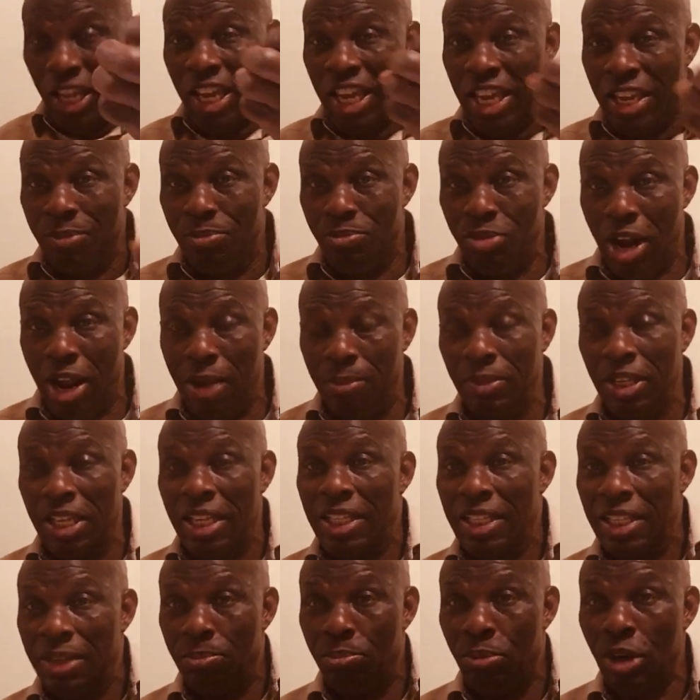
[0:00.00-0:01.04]
Abram in
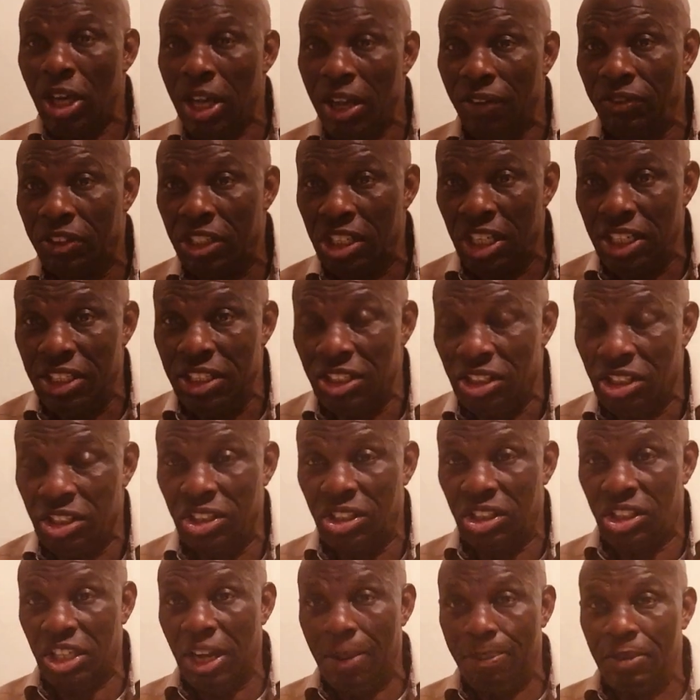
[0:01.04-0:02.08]
the book of
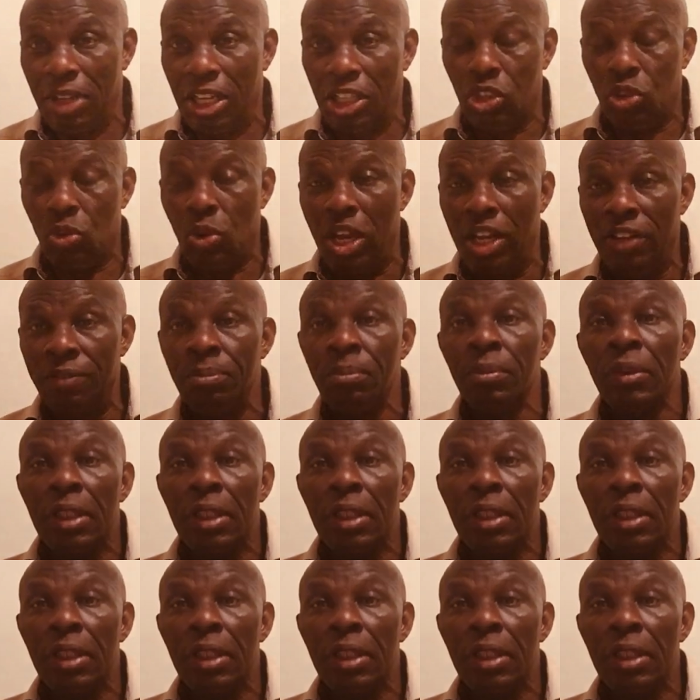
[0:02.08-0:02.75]
Genesis, chapter 12.